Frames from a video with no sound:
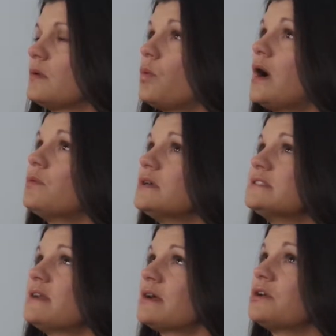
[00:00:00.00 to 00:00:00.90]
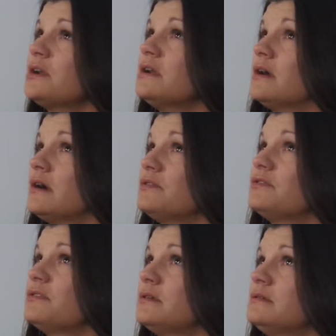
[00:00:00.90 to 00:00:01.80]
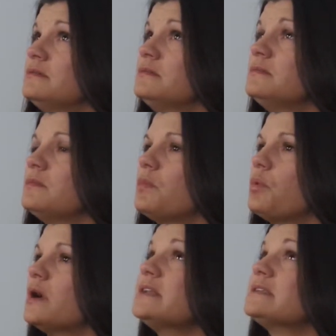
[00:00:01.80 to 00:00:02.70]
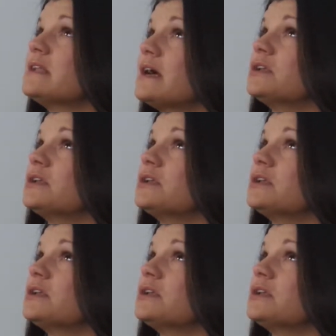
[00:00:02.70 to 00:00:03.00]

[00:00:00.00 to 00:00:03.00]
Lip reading: why wasn't I good enough? What did I